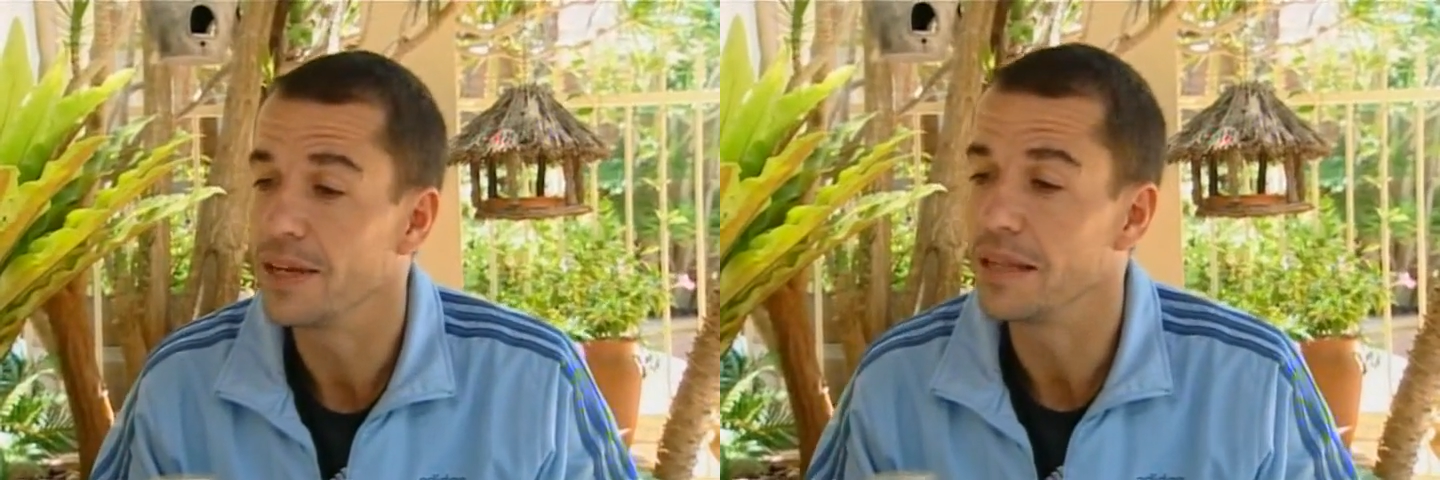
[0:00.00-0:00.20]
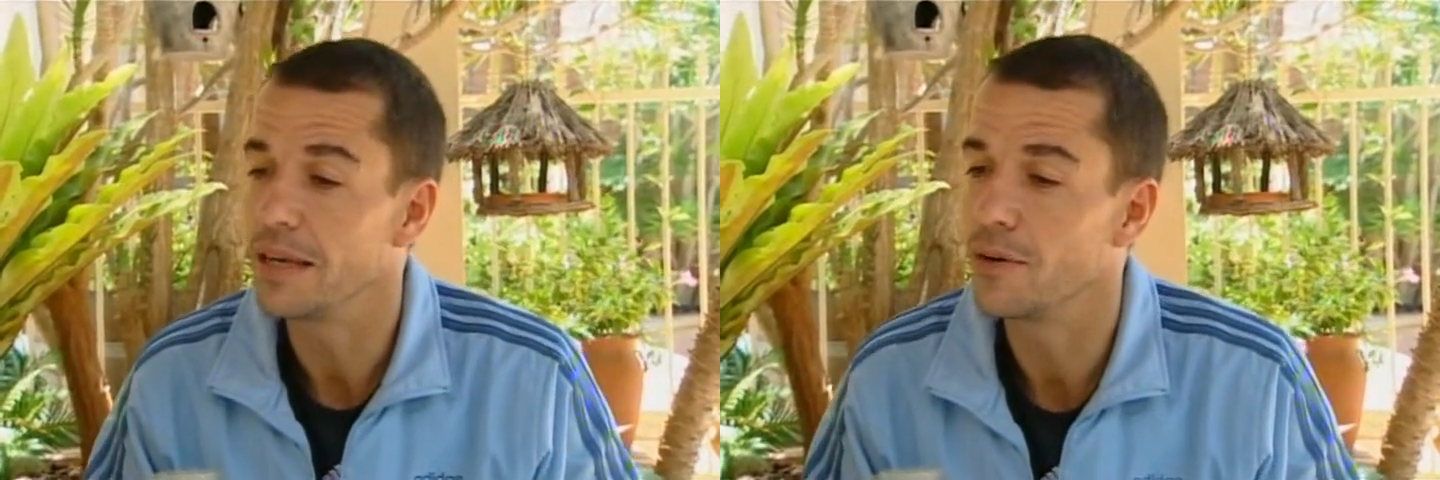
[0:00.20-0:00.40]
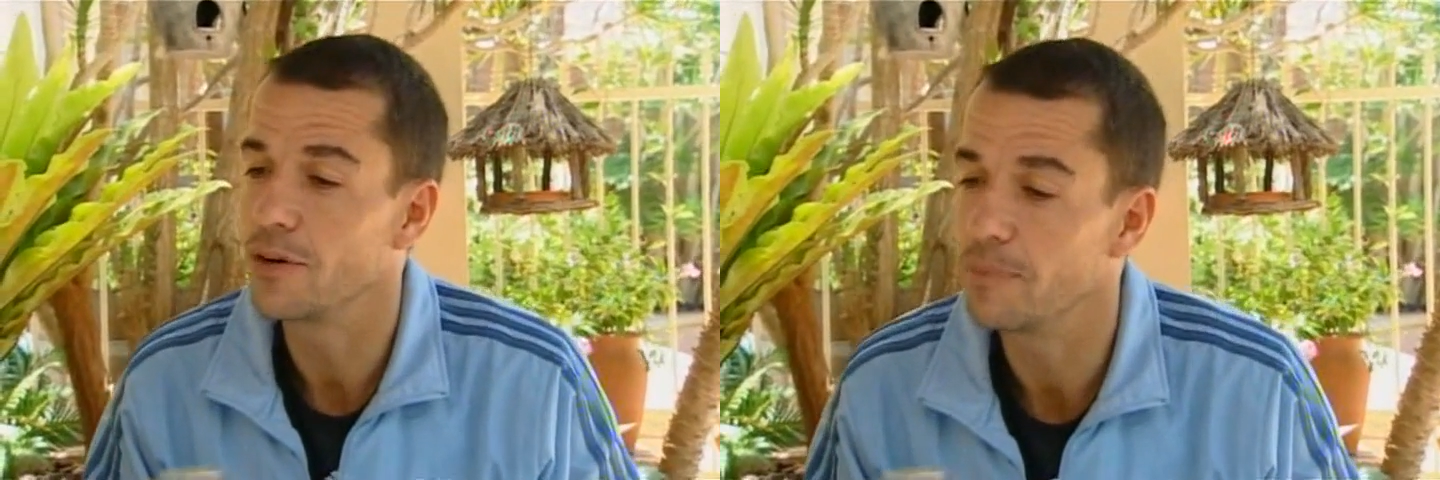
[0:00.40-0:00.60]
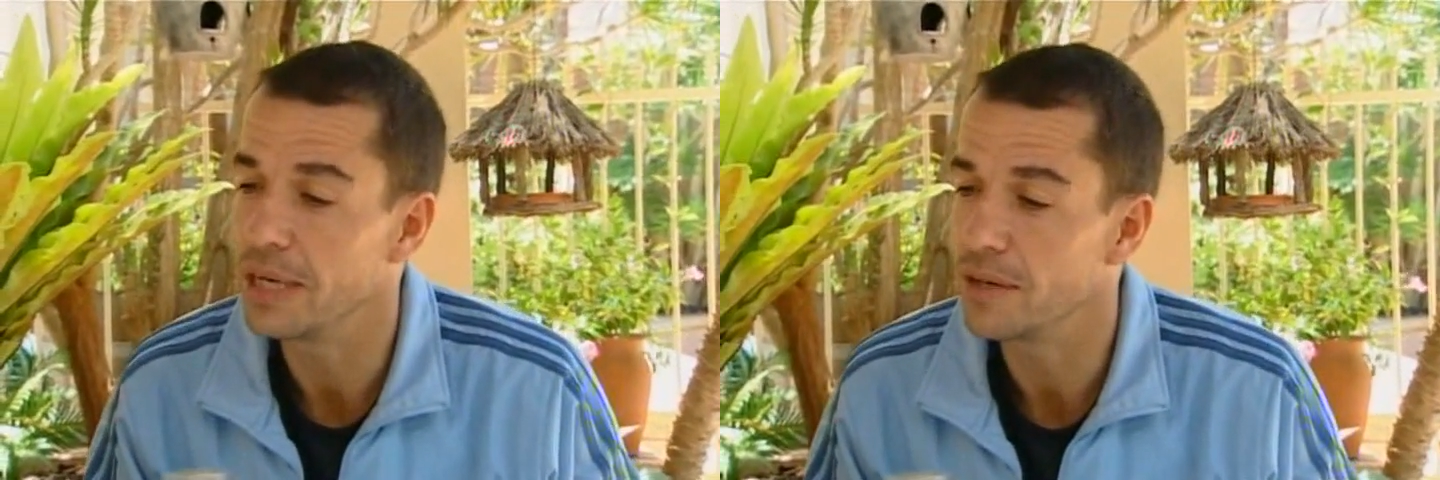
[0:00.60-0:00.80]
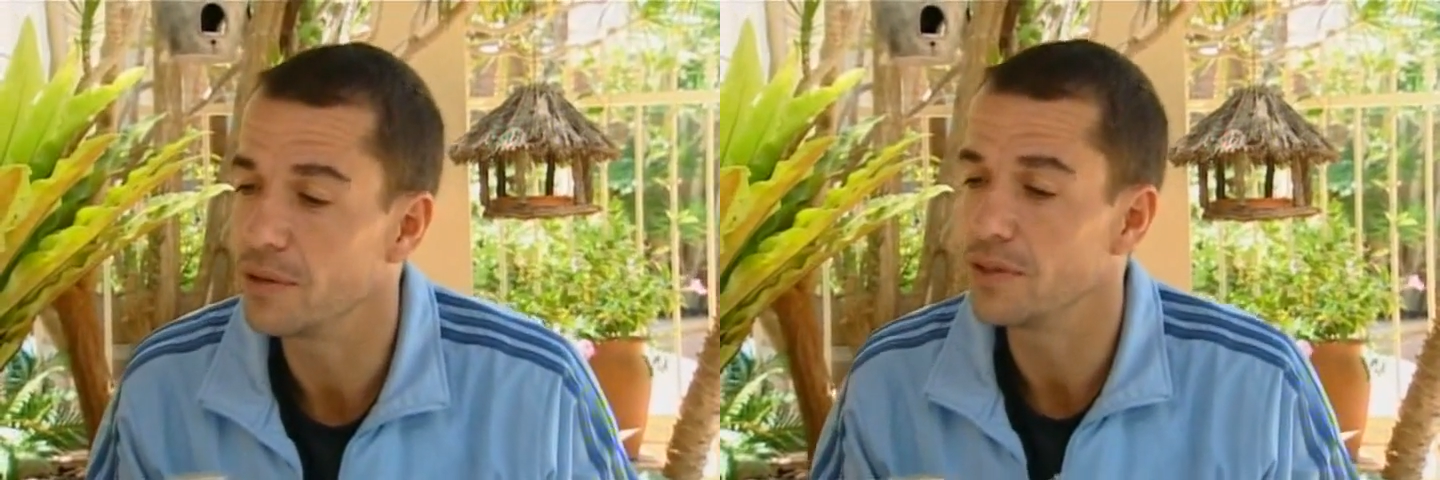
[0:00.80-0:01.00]
everything looked
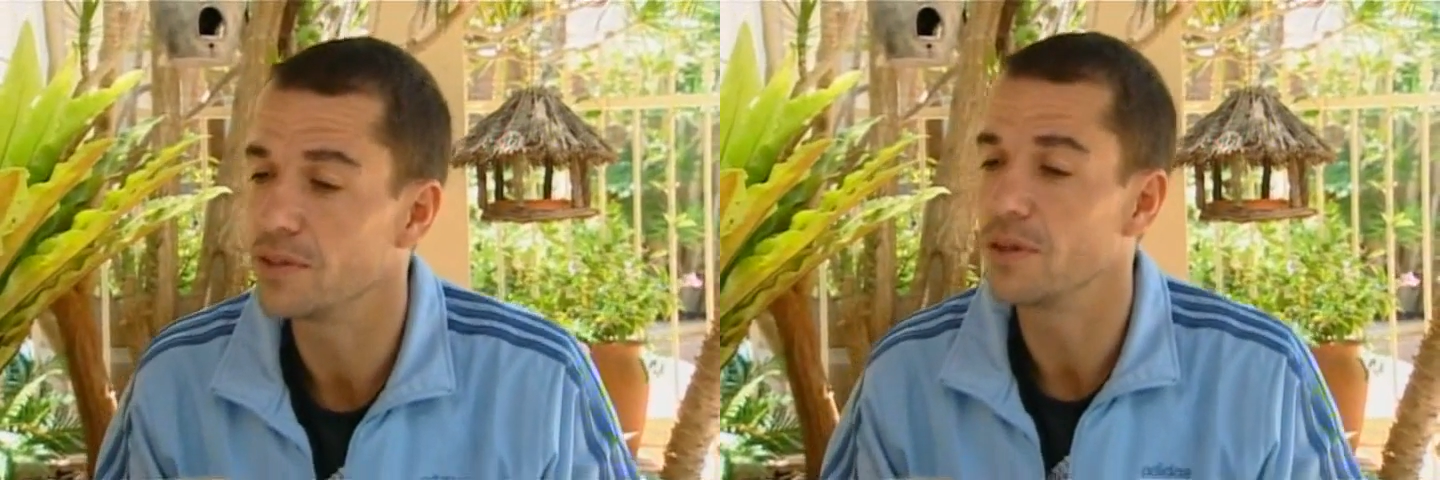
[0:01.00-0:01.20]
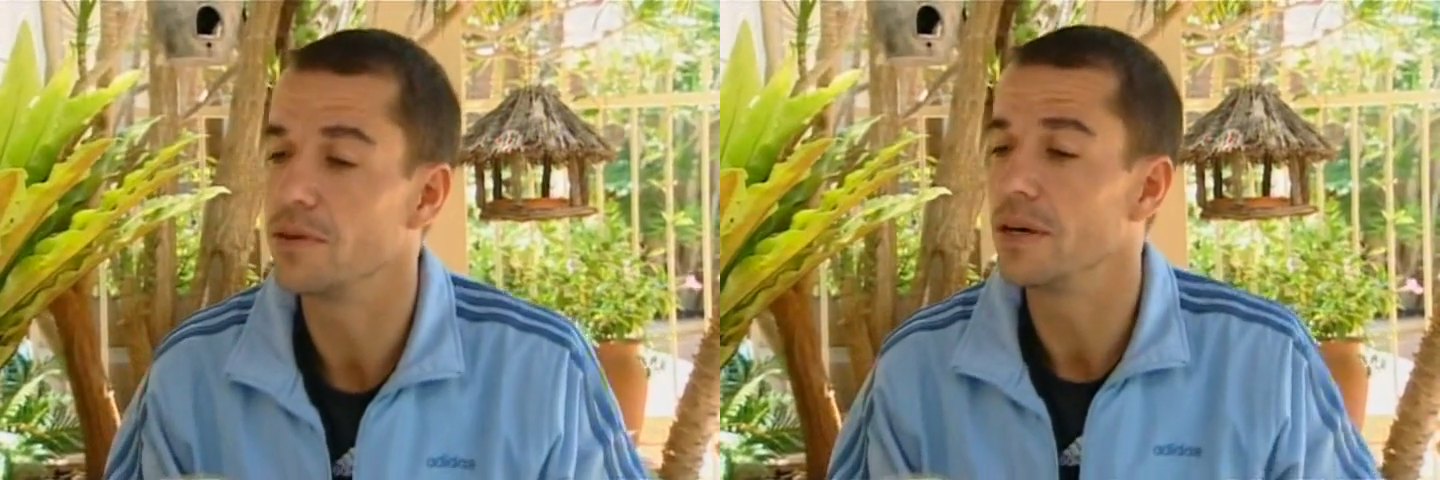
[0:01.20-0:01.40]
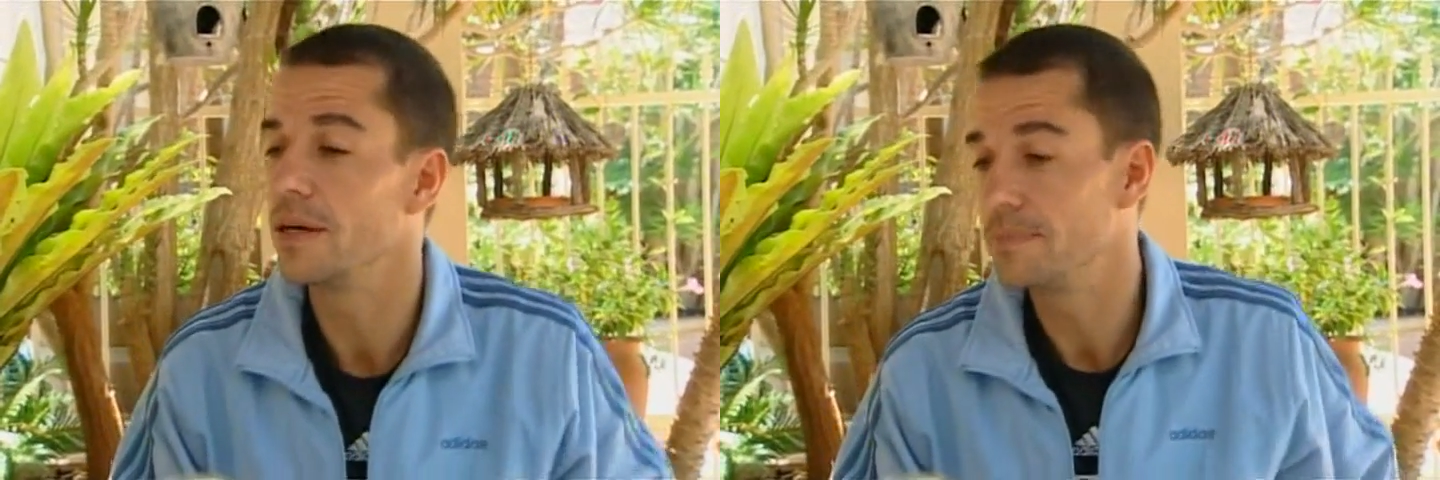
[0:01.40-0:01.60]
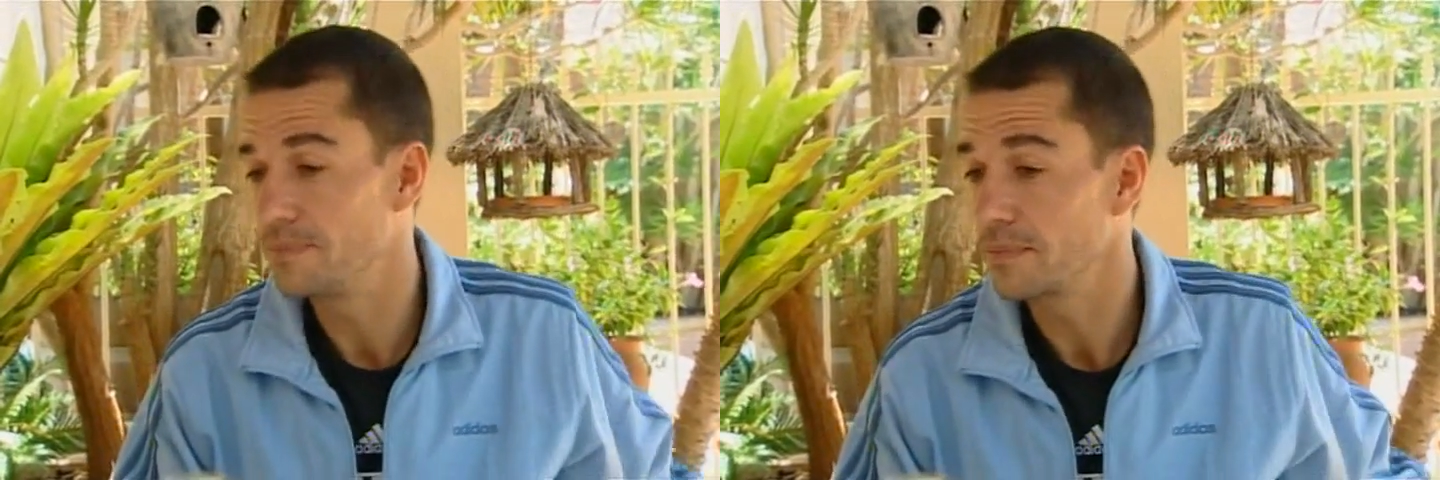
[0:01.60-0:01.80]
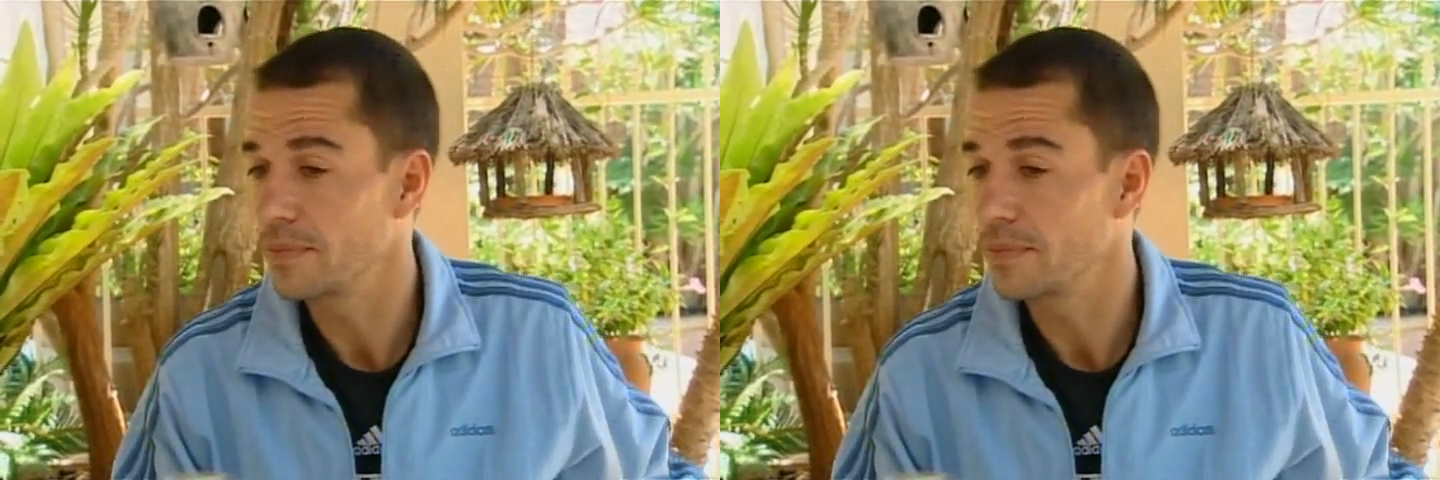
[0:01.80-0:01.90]
very good. So um,